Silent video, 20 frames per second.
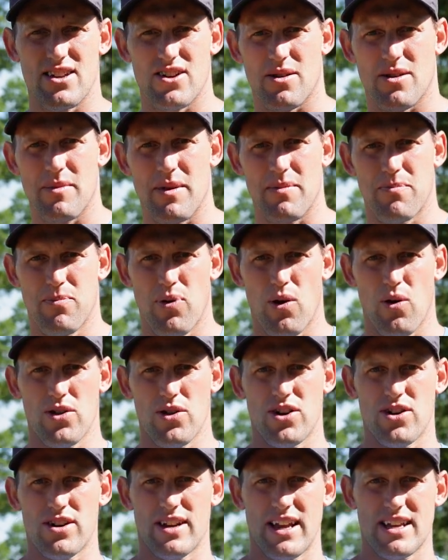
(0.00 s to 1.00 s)
You're going to be
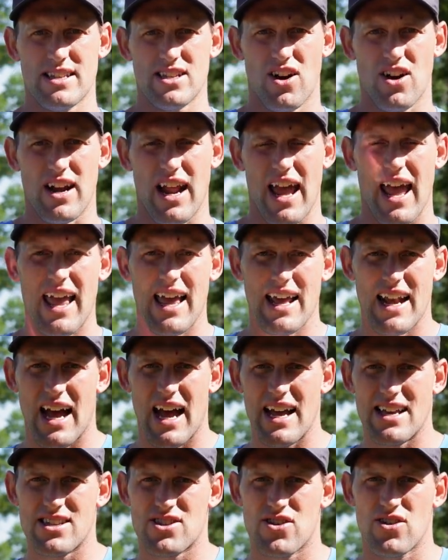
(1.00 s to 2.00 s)
pulling your disc on an
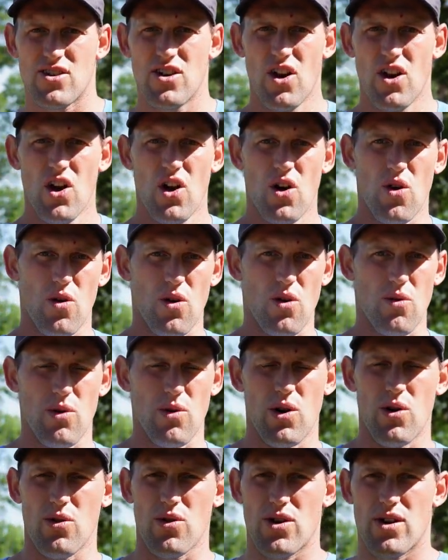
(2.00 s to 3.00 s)
anhyzer or a
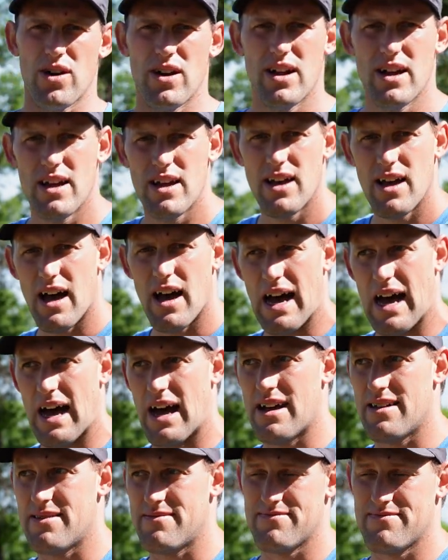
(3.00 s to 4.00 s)
roller.
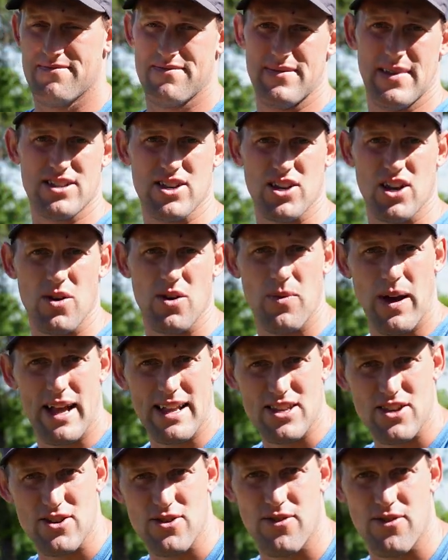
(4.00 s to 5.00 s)
It's a good way
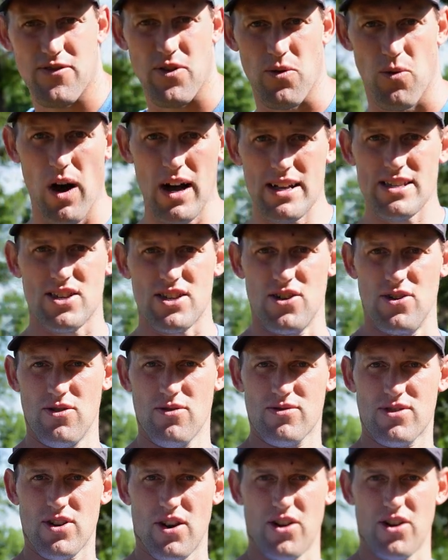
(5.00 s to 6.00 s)
to, if you want
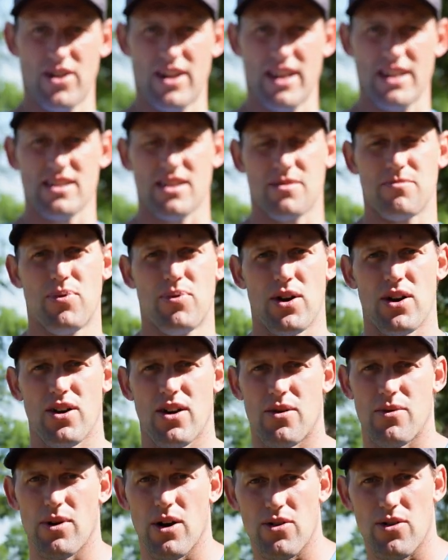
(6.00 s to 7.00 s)
to, turn your disc and put it
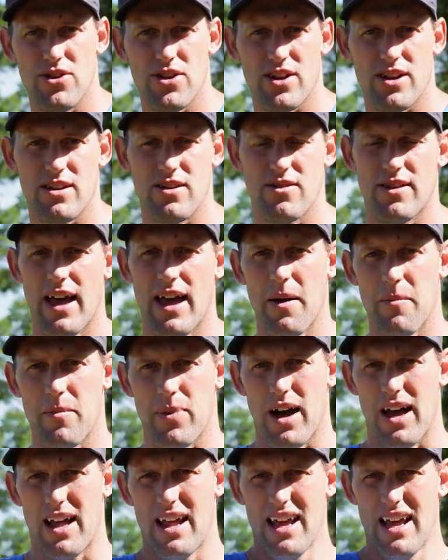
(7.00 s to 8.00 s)
on a roller, you can do that.
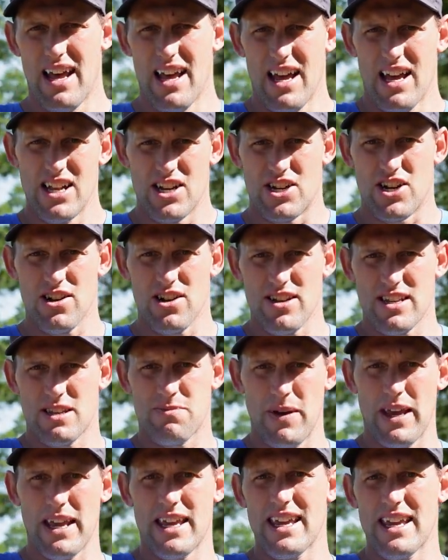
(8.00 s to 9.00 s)
But generally
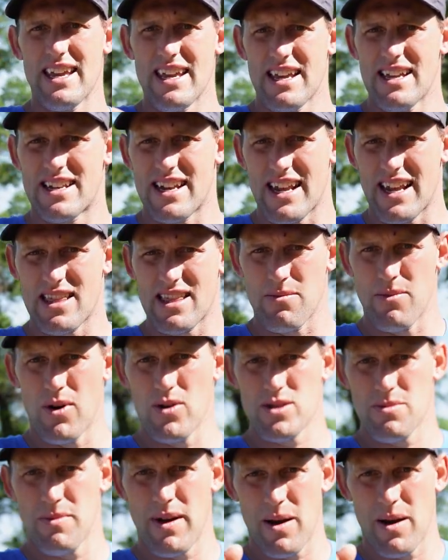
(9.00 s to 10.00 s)
speaking, to get the
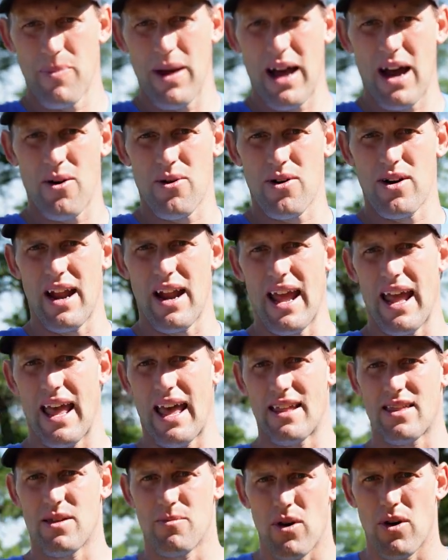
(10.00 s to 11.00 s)
most amount of power
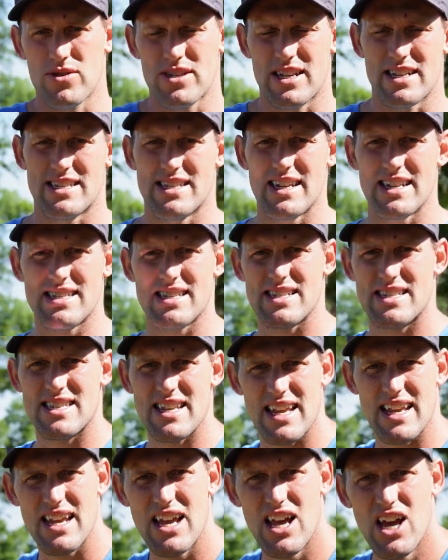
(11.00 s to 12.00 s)
and the most
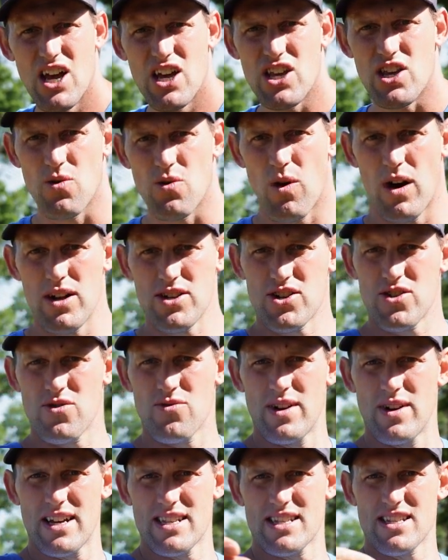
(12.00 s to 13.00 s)
consistency, you want your
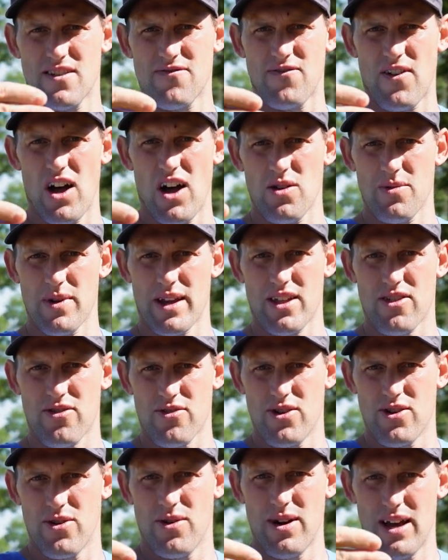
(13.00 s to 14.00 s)
wrist following
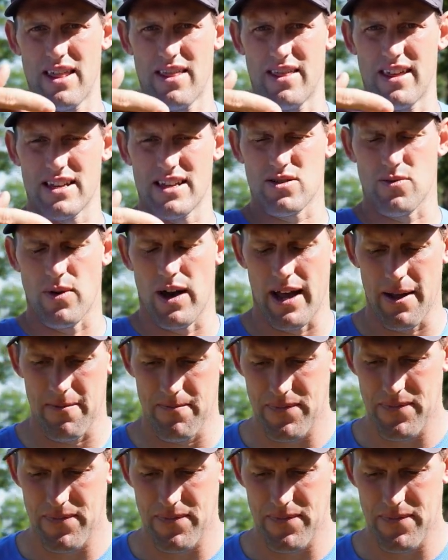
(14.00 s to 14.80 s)
through this way.